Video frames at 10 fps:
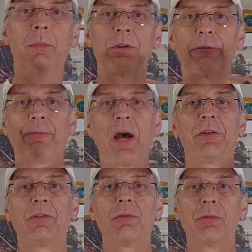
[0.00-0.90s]
much
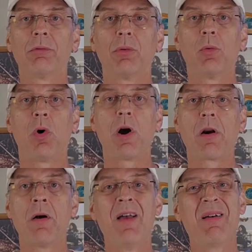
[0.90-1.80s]
faster through the
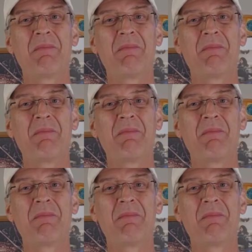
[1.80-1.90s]
water,